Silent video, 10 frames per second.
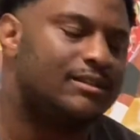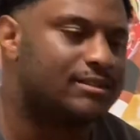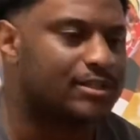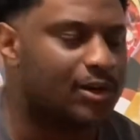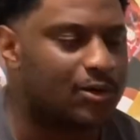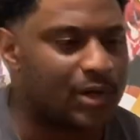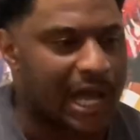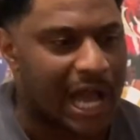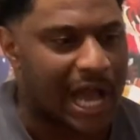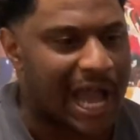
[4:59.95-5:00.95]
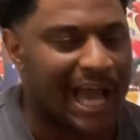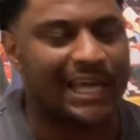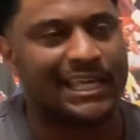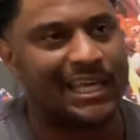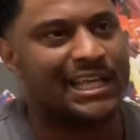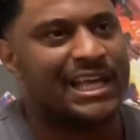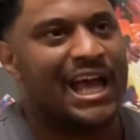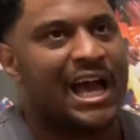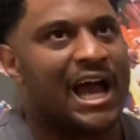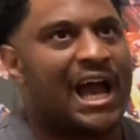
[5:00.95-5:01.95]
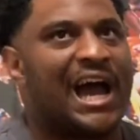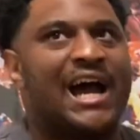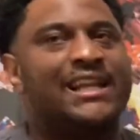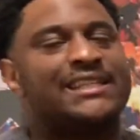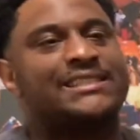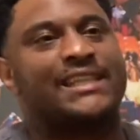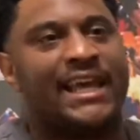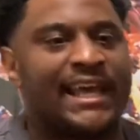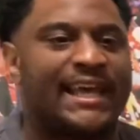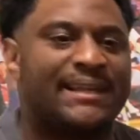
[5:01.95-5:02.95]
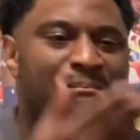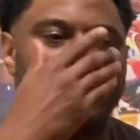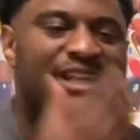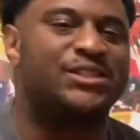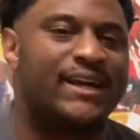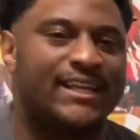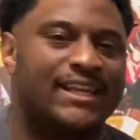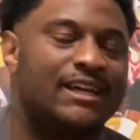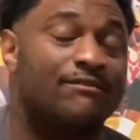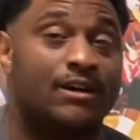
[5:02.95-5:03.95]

So I get, I understand they trying to give